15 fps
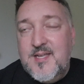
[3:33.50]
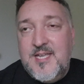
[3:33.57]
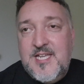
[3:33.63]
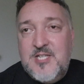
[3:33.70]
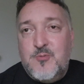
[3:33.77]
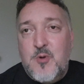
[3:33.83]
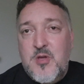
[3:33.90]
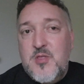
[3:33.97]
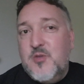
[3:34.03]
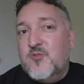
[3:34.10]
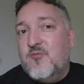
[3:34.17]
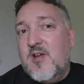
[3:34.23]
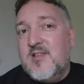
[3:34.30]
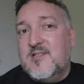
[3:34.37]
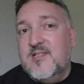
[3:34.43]
he's one of
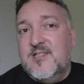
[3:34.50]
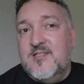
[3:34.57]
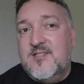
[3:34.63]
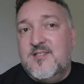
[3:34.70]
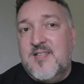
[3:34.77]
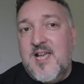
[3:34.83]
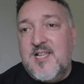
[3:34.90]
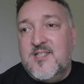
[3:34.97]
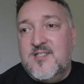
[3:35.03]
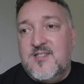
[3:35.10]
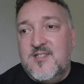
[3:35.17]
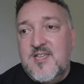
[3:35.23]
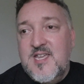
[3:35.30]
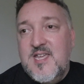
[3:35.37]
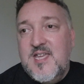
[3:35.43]
those wrestlers
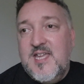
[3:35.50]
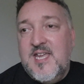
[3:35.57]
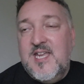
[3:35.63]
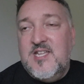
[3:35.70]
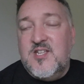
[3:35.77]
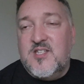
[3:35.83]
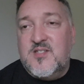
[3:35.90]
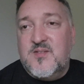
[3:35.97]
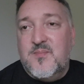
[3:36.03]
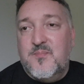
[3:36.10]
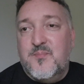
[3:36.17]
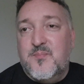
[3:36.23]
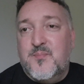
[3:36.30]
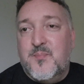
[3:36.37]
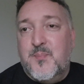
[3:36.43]
that he just
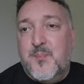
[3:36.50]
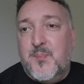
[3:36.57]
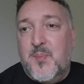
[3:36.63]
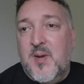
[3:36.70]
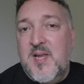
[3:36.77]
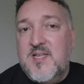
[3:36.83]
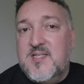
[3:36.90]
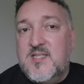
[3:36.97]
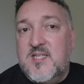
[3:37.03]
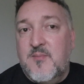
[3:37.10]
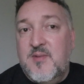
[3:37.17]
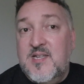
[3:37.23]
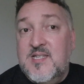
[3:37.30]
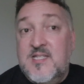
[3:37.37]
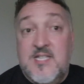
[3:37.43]
brings
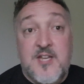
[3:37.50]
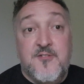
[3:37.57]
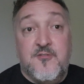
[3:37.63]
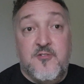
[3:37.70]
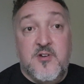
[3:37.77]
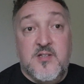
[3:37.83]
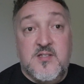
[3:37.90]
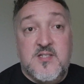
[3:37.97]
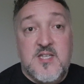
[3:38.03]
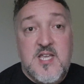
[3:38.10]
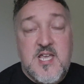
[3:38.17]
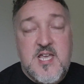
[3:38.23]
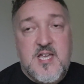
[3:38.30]
something different.